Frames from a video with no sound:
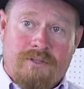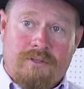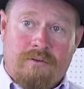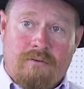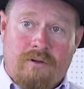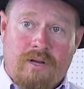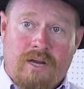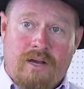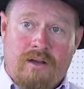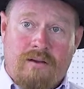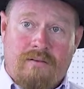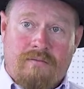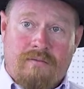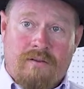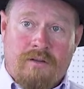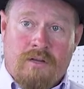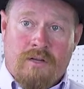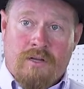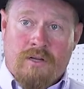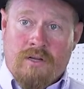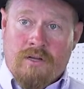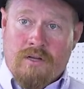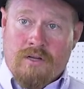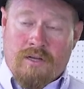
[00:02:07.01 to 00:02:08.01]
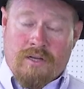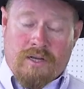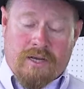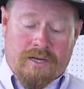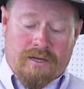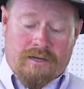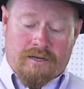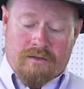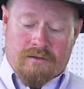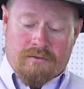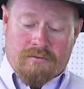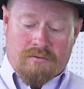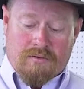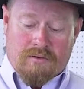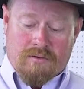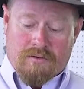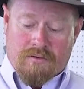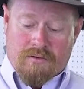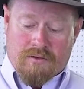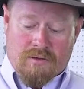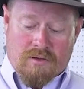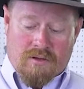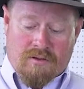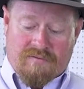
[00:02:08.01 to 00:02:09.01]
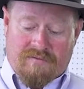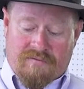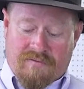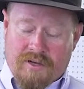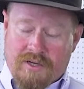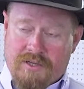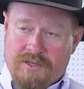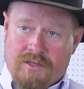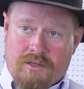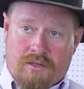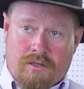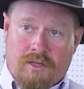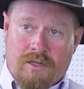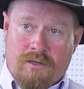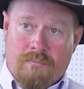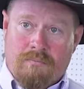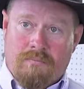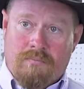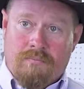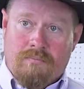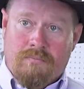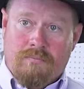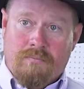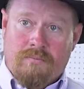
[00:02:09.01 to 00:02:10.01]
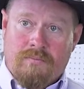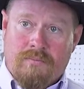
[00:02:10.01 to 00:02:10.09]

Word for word: You have a, a fixed clip